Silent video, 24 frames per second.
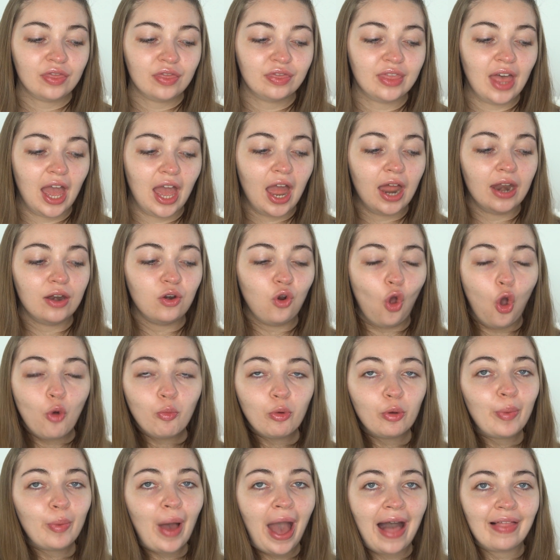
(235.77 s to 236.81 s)
they're
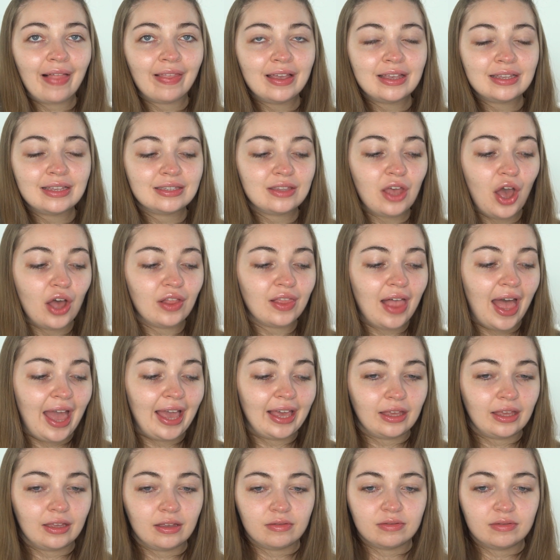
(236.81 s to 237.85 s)
normal palettes that are
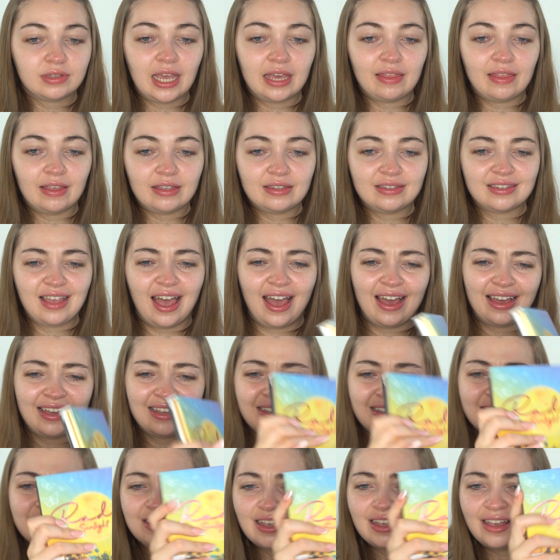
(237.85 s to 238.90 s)
like, say this
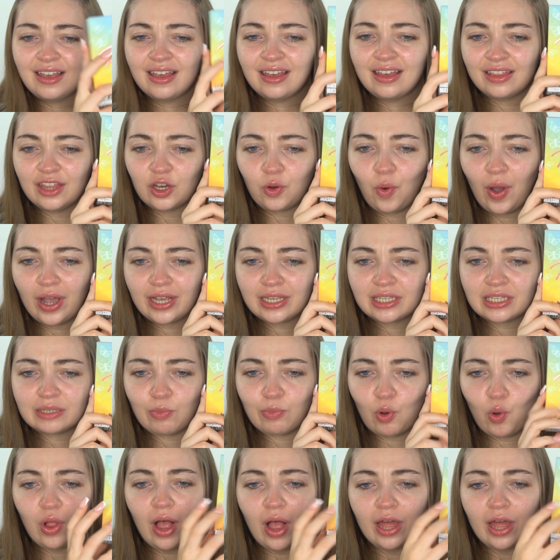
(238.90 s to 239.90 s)
size, they're quite small.